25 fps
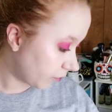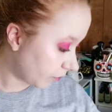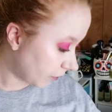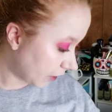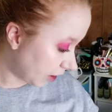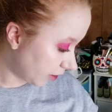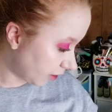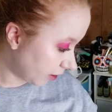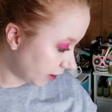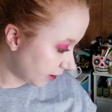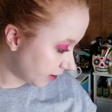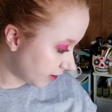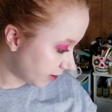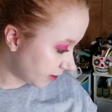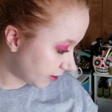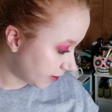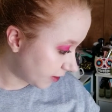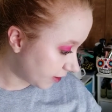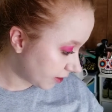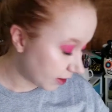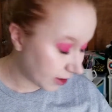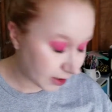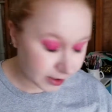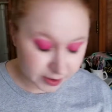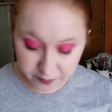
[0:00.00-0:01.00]
Let's
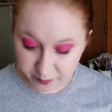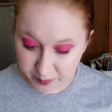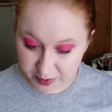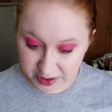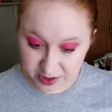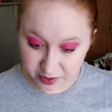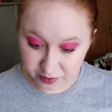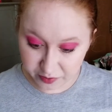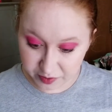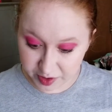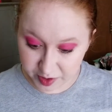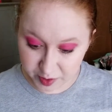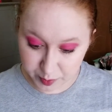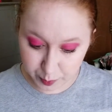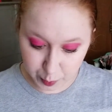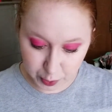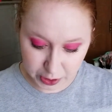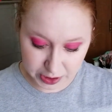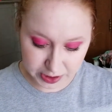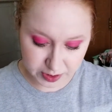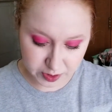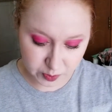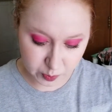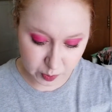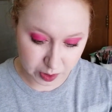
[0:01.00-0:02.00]
give myself a
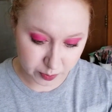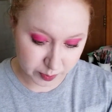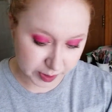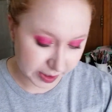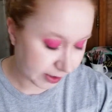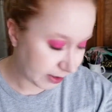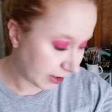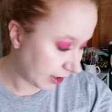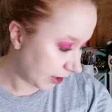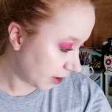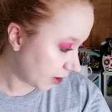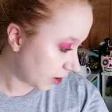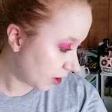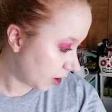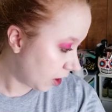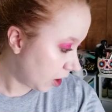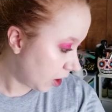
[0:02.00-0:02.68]
spritz while we think.